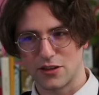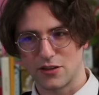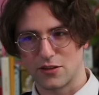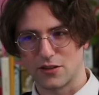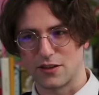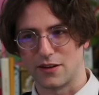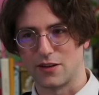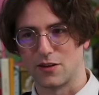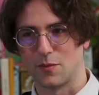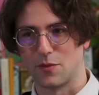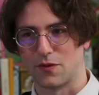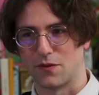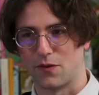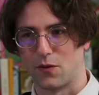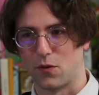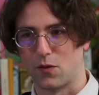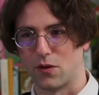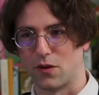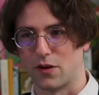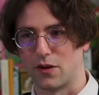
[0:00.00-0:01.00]
year or the year
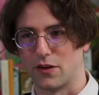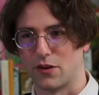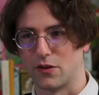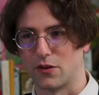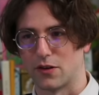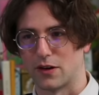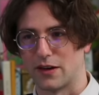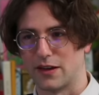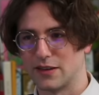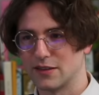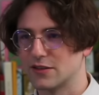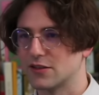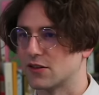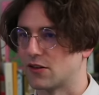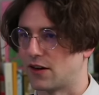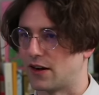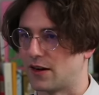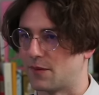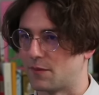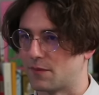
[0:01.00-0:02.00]
before your
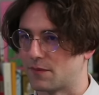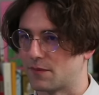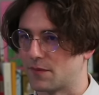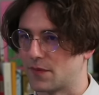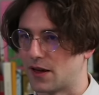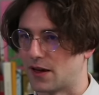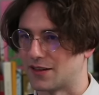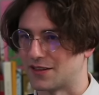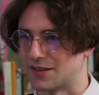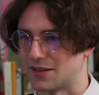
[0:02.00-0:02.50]
Instagram got